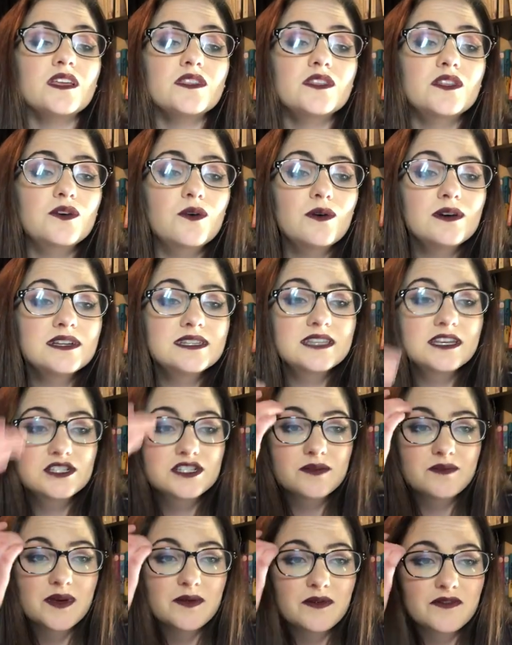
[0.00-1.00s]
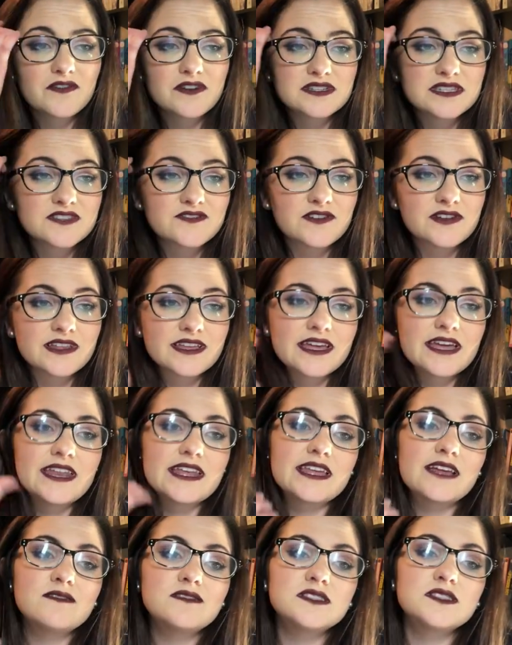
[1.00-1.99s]
The court decision, People v.
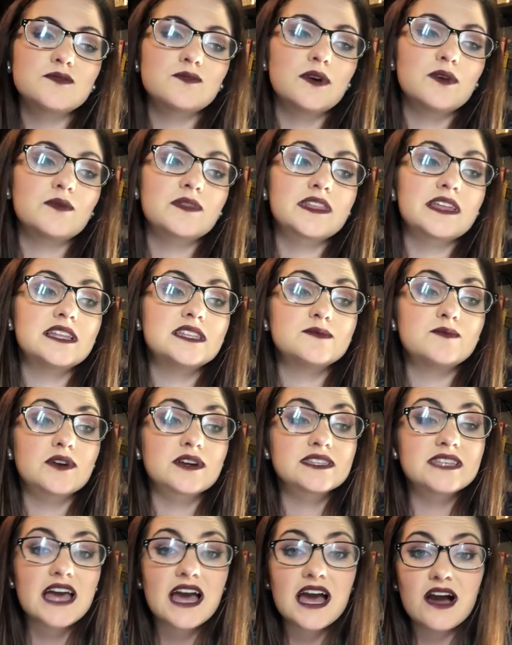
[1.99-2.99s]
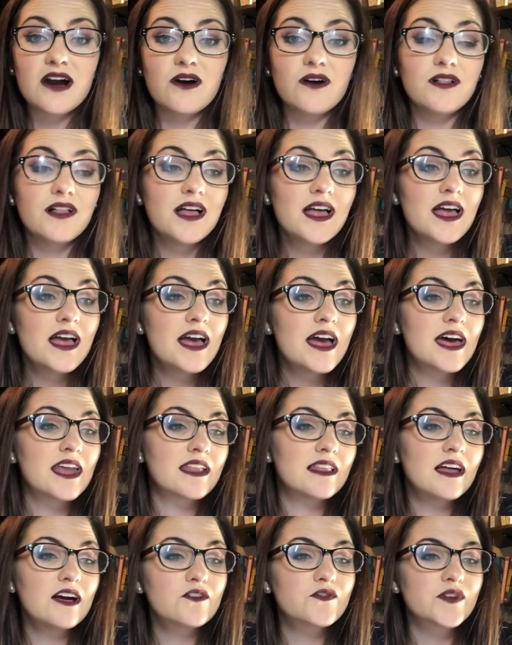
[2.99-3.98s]
Ferlinghetti, gifted the world with Ginsberg's Howl and
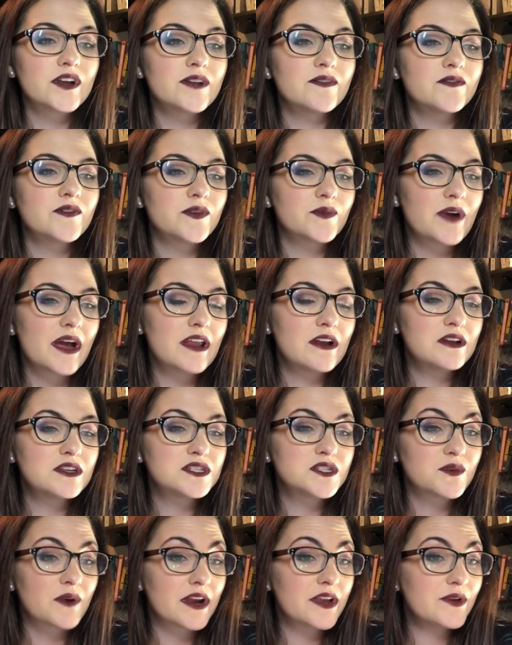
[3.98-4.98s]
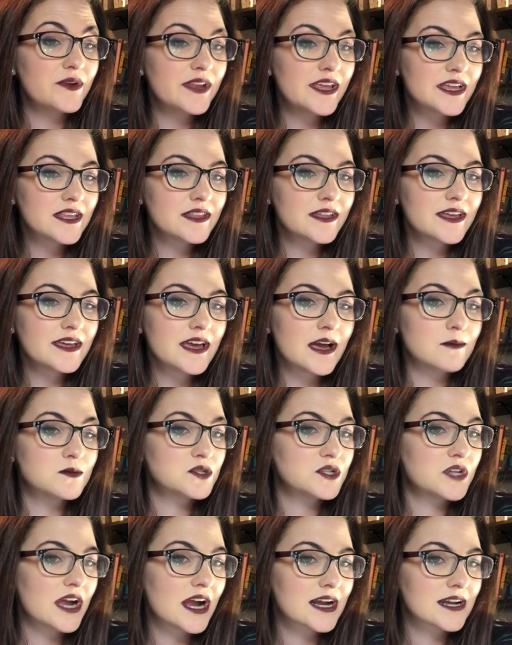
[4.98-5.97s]
allowed freedom for writers to write uniquely,
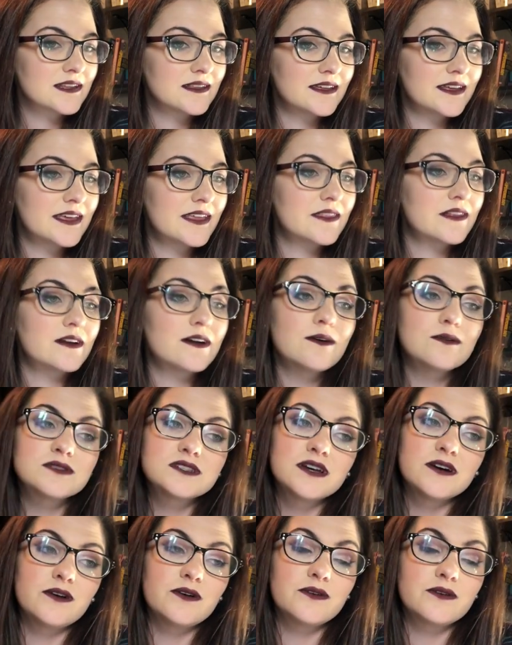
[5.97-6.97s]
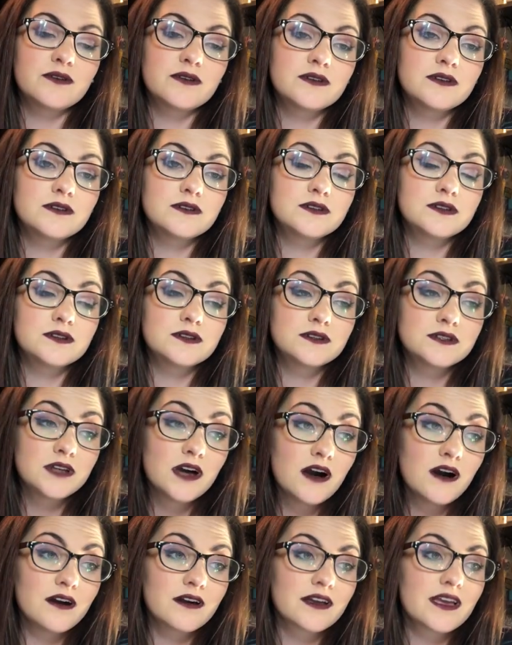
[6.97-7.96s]
abstractly, in their own tongue,
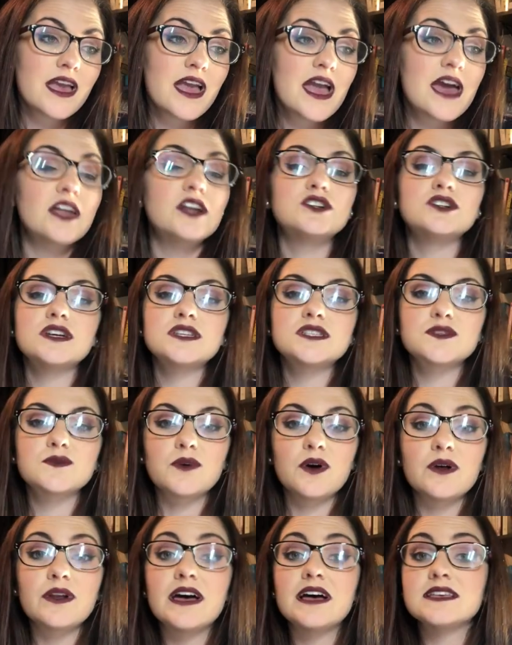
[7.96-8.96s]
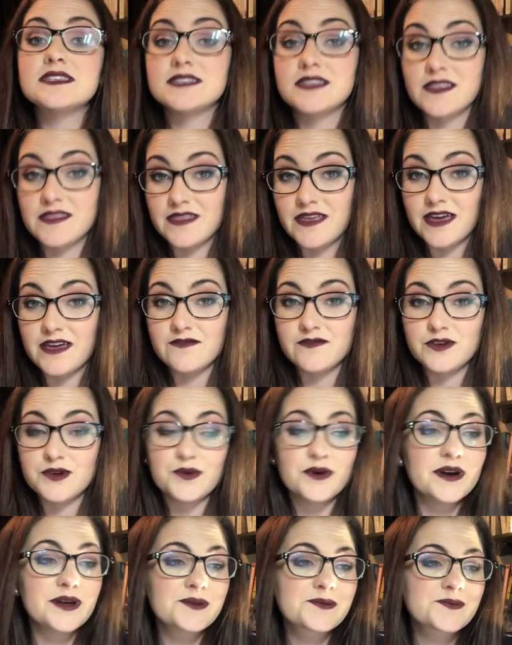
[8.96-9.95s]
and address the world as they view
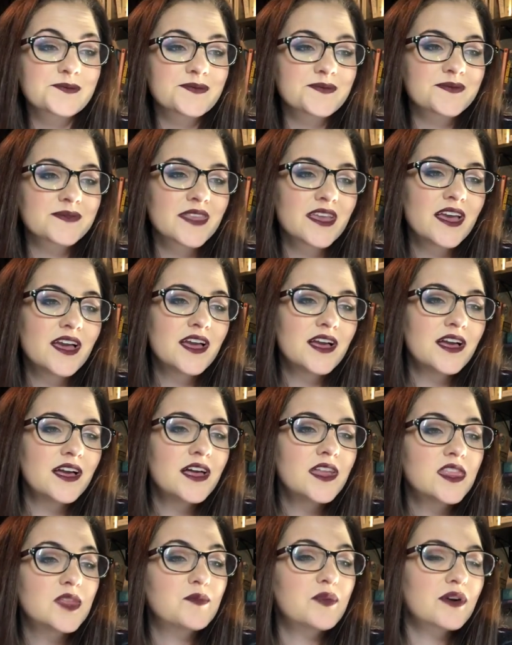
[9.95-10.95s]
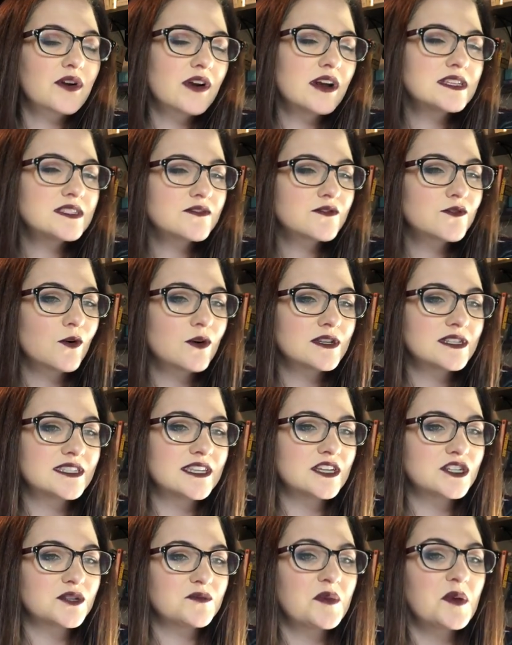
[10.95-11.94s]
it. The progressive court
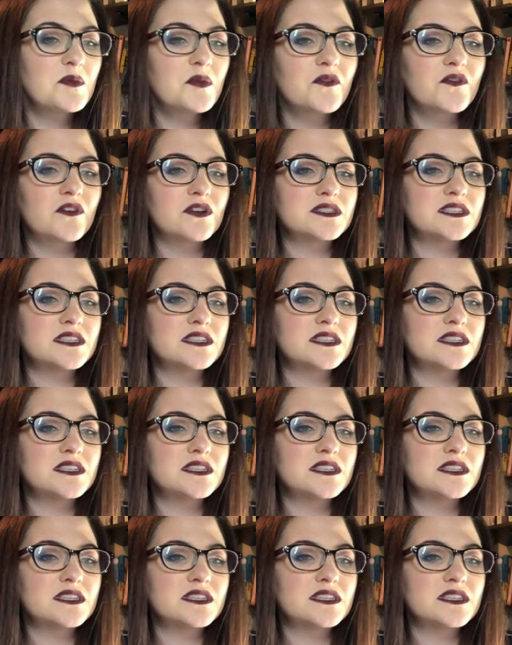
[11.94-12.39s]
decision, People v.